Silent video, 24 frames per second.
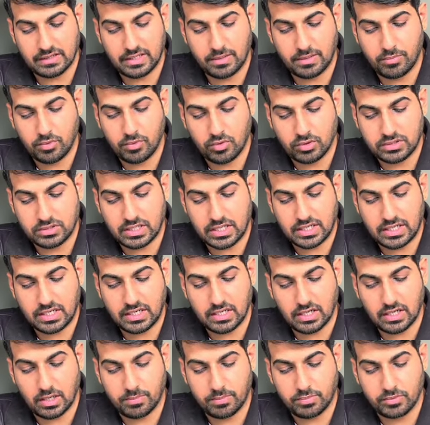they both are
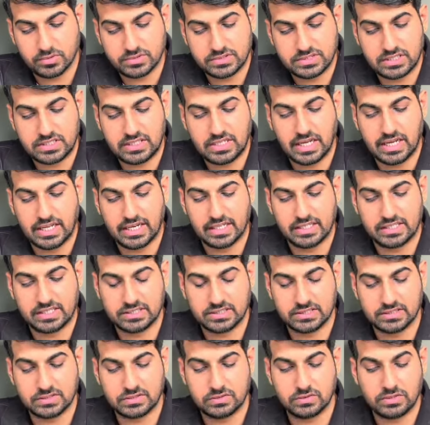in opposite
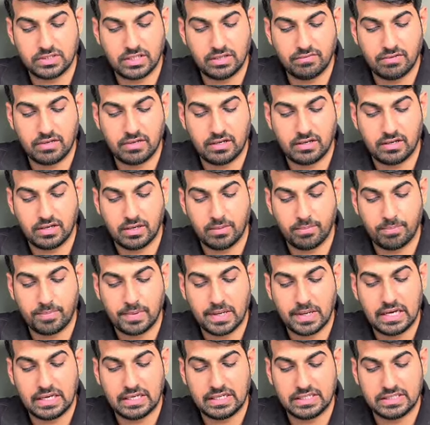direction, so they will
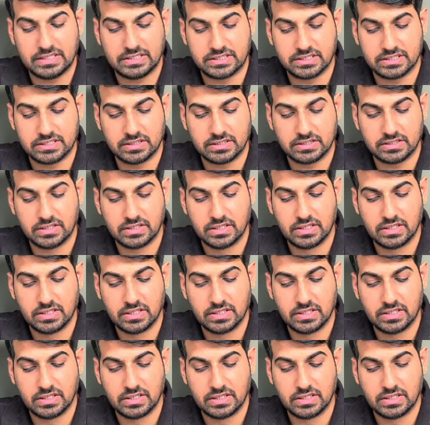repel each other.